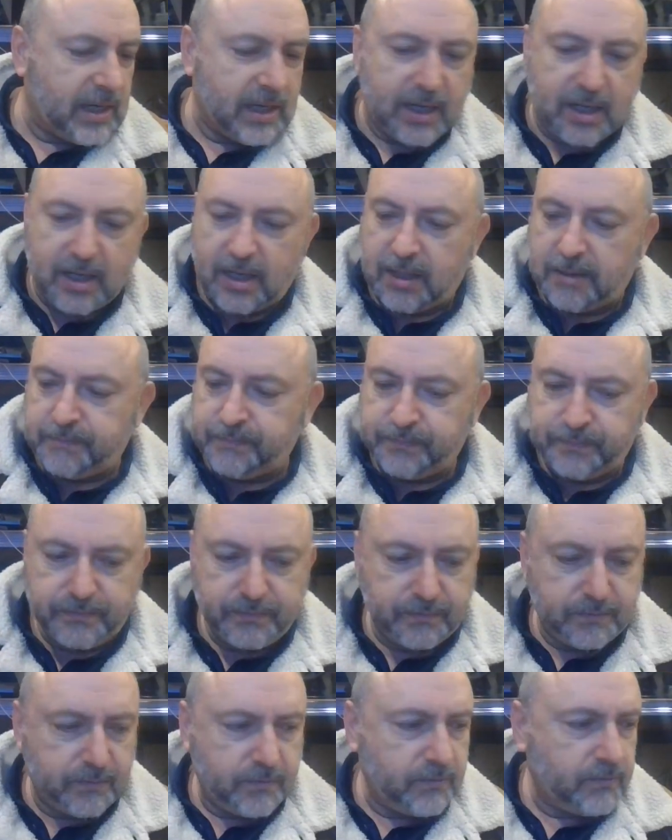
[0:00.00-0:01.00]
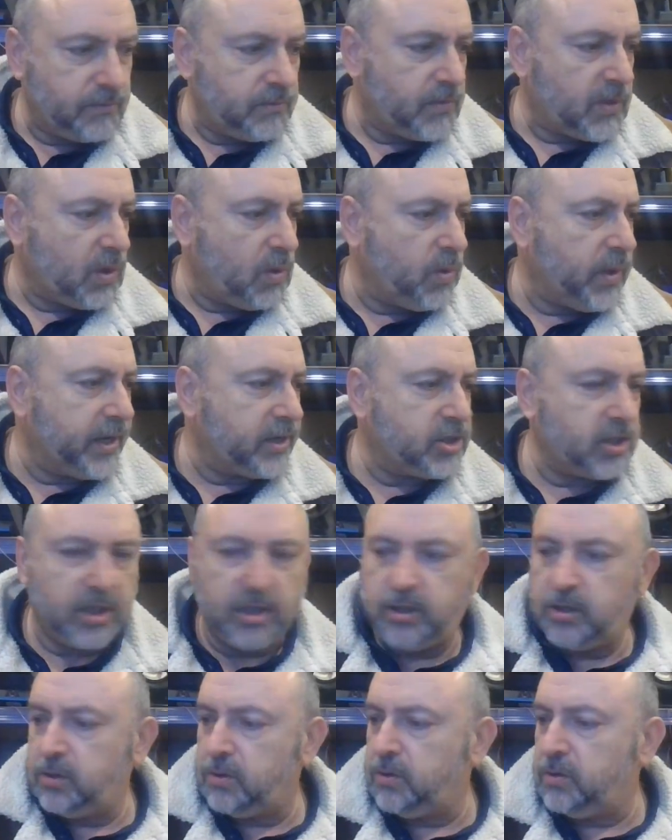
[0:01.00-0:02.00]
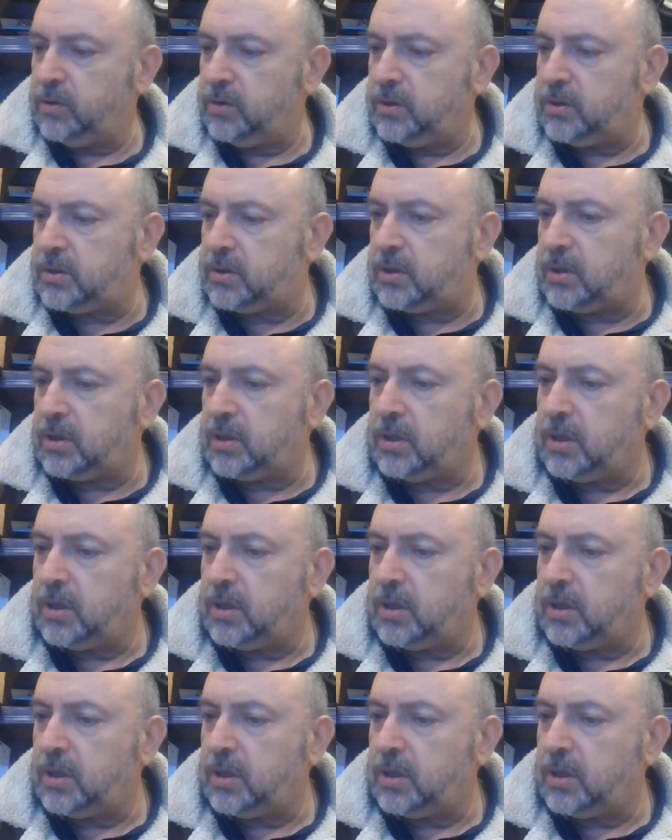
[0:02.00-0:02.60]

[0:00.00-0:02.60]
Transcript: were actually used,